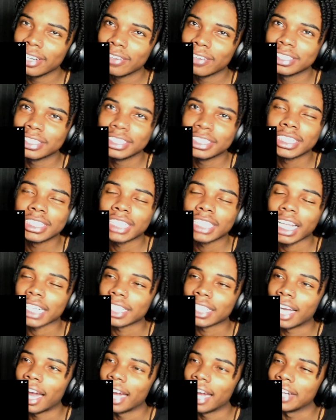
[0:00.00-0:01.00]
Or is it just like
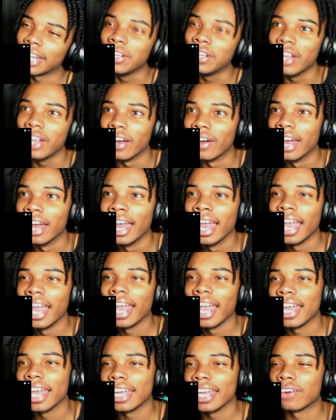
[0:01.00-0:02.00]
the audio?
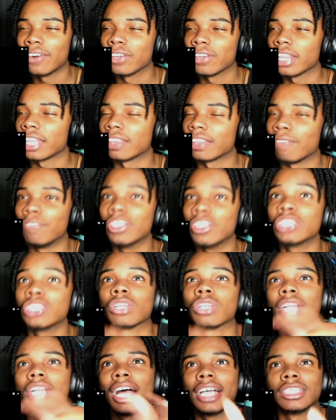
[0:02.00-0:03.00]
Or like the
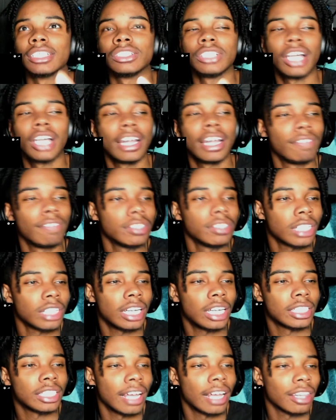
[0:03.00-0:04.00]
visualizer? You know how the
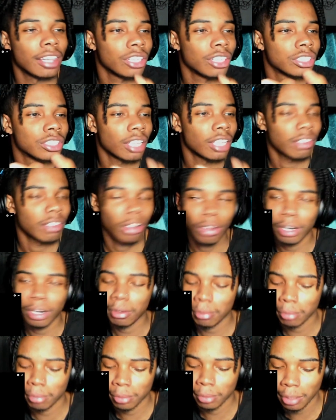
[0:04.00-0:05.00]
visualizer has all the stuff on
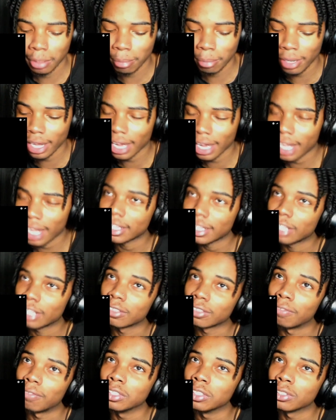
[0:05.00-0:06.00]
in the back? I thought it
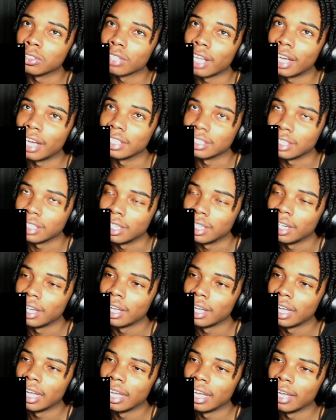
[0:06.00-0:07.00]
was a visualizer.
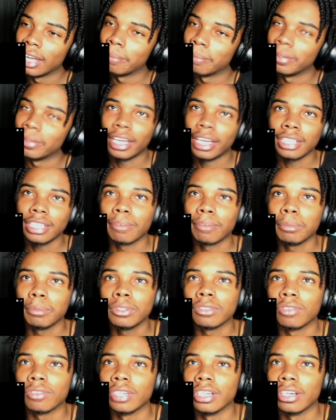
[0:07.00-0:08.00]
But now it's a
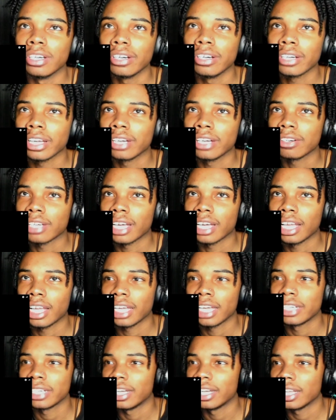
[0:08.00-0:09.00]
music video. Okay, okay, I
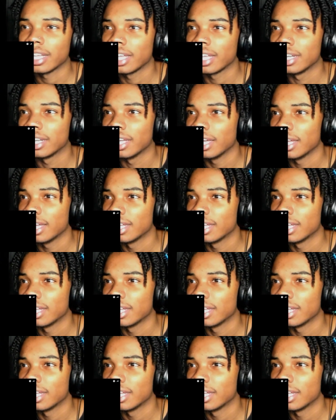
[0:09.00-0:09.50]
like that. I like that.